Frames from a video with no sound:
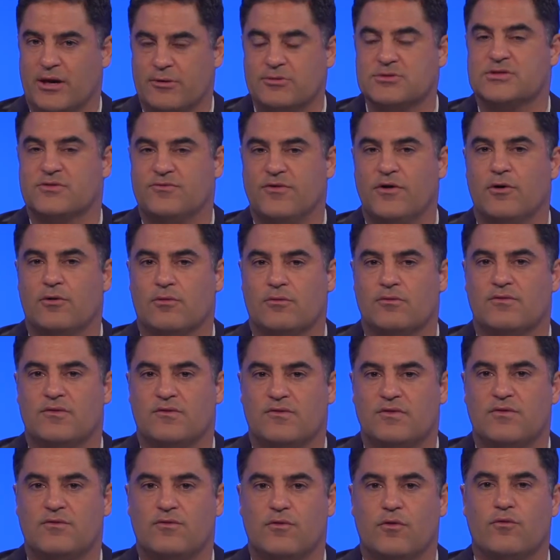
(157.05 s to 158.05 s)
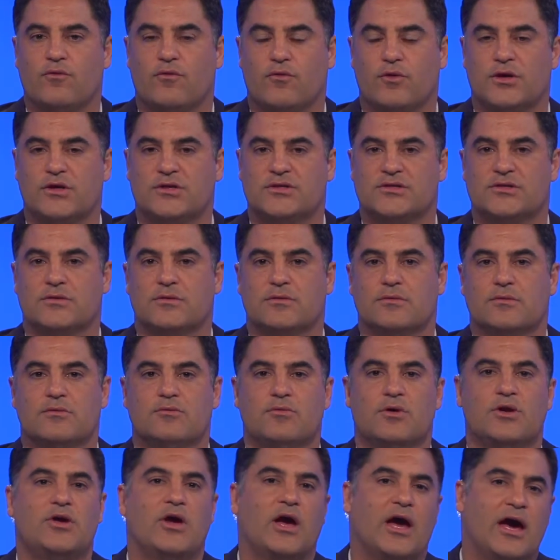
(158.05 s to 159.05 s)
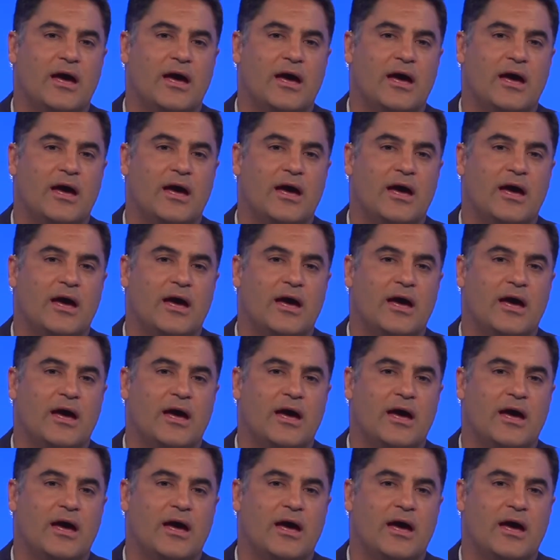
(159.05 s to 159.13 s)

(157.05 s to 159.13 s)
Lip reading: That was the vote, 54-42. When you